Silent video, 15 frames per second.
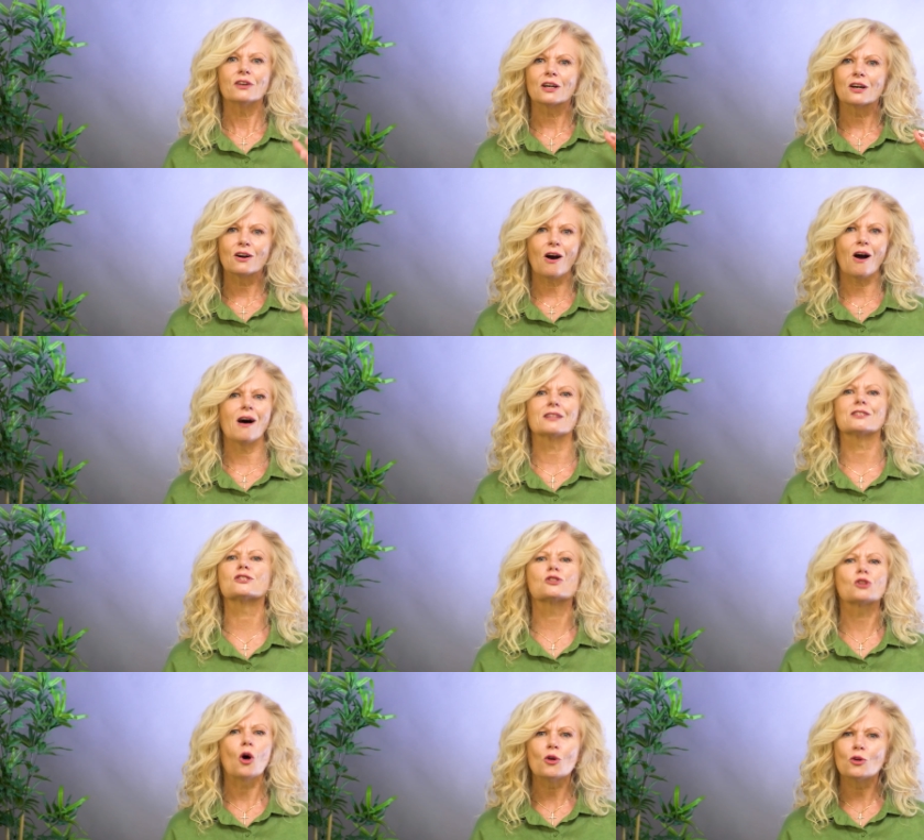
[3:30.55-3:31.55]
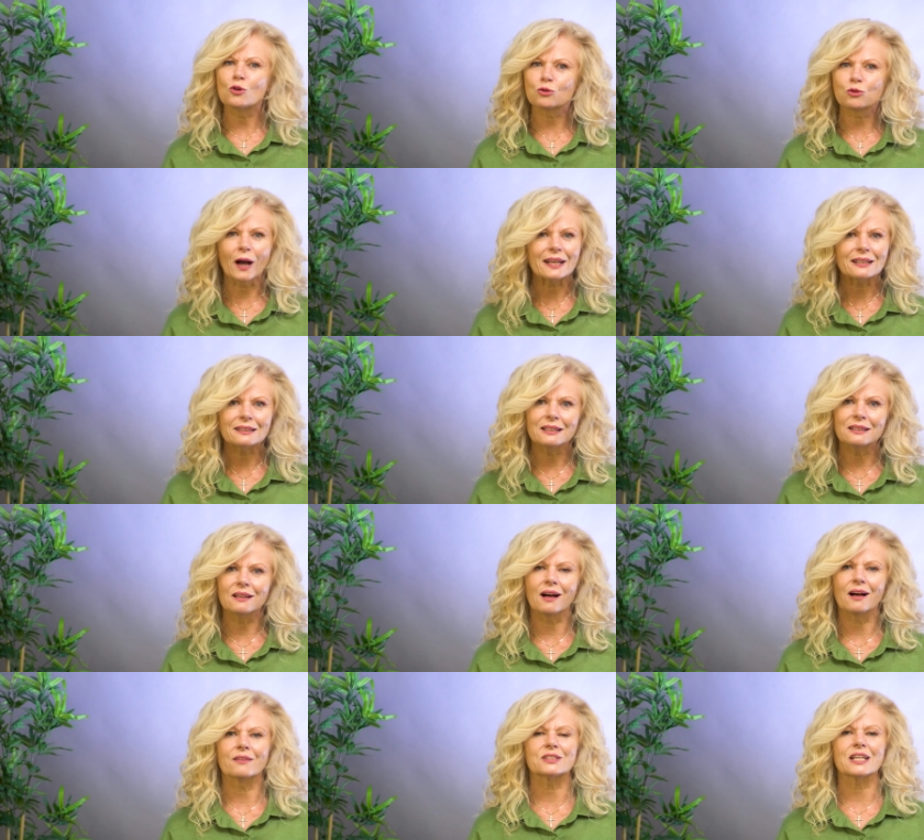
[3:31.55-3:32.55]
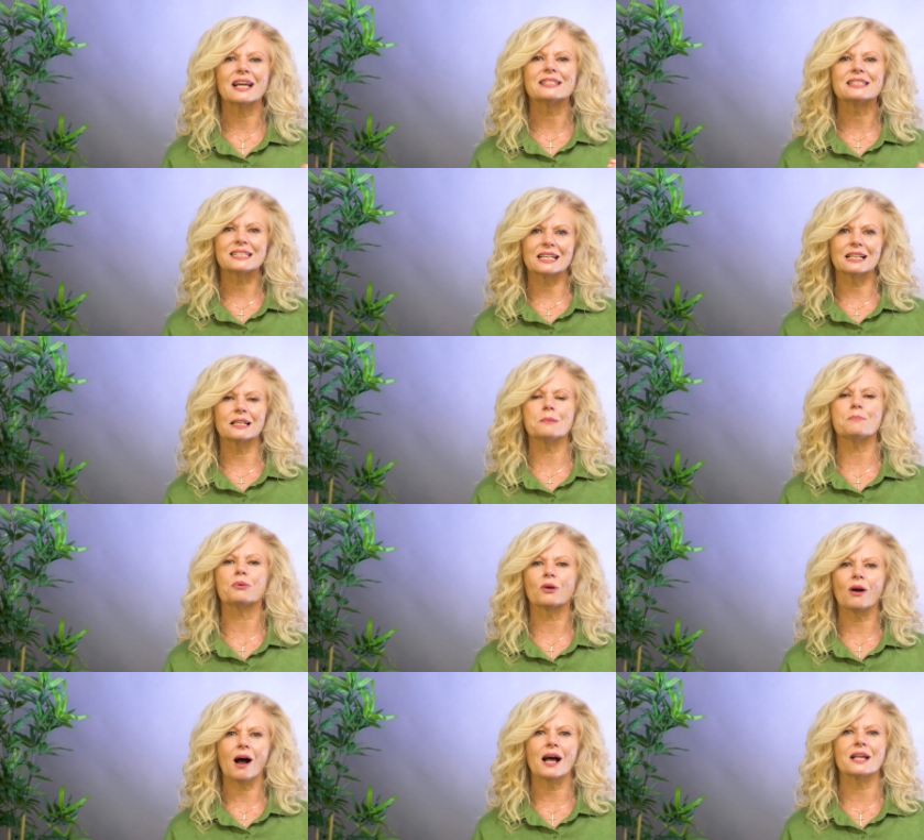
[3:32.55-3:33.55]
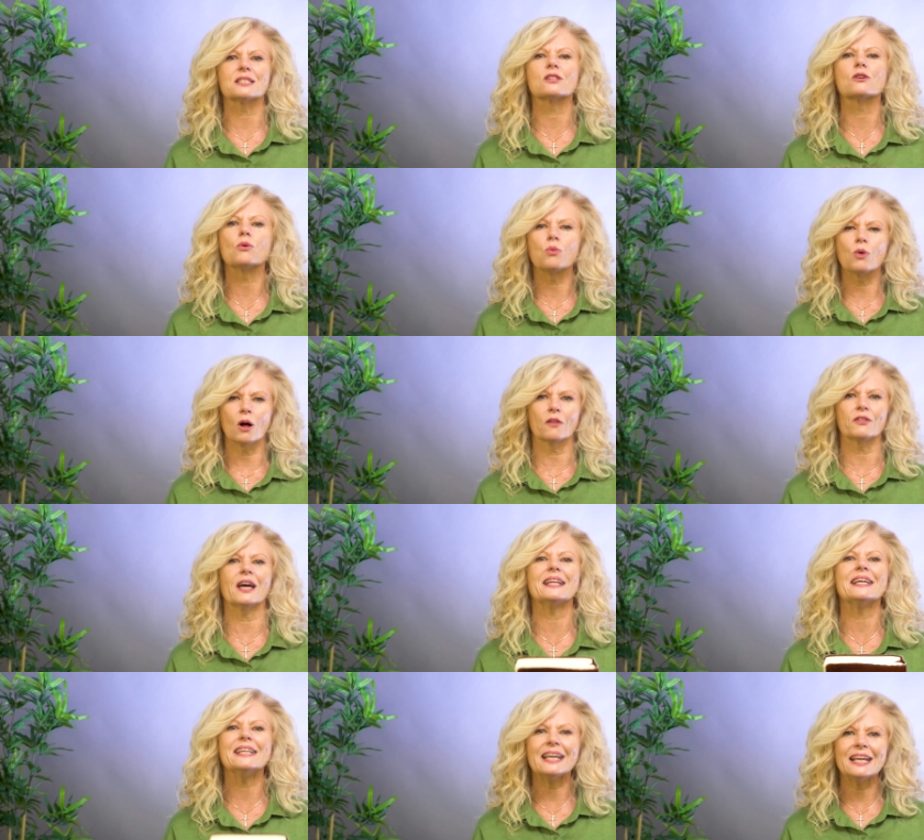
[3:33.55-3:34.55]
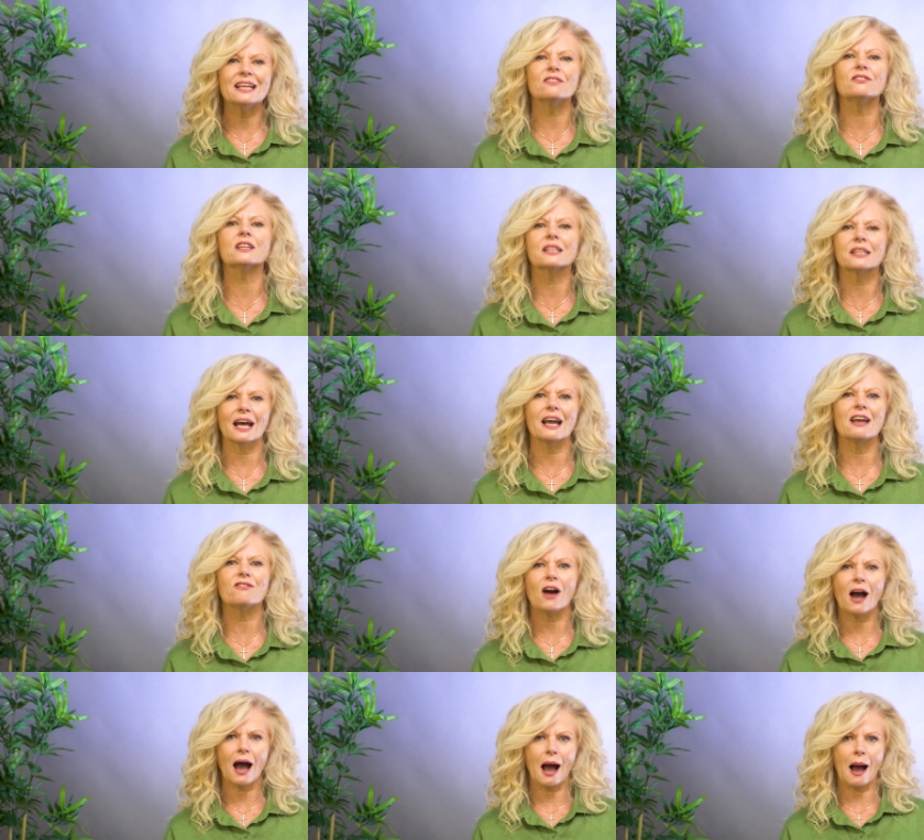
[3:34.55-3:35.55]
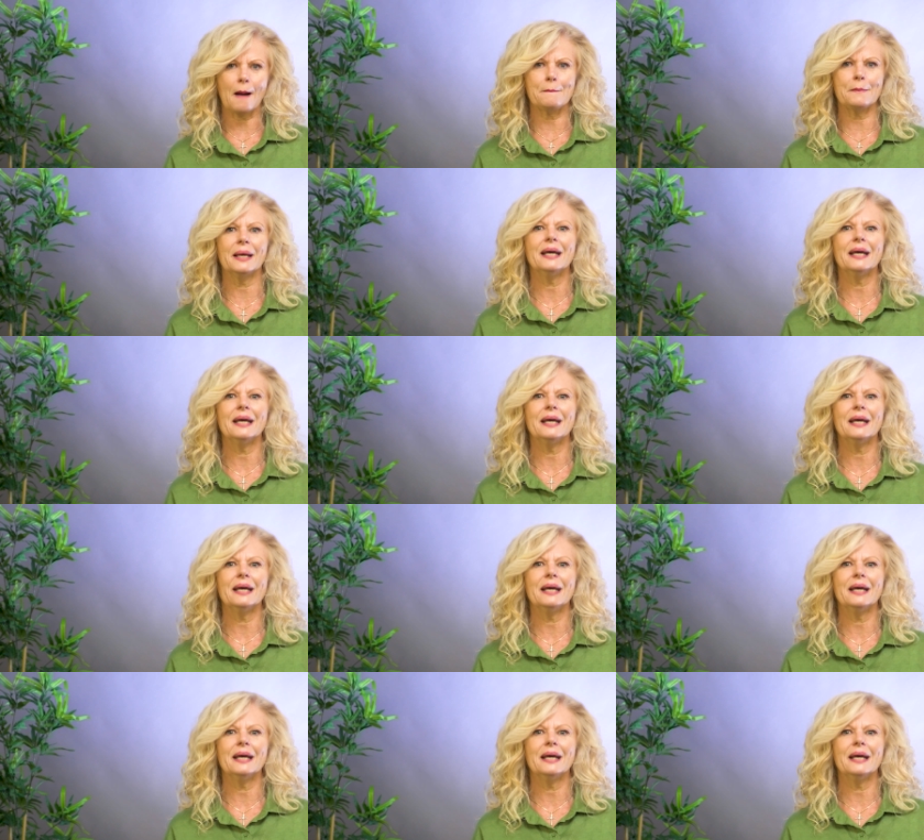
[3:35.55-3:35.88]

For God so greatly loved and dearly prized the world that he even gave up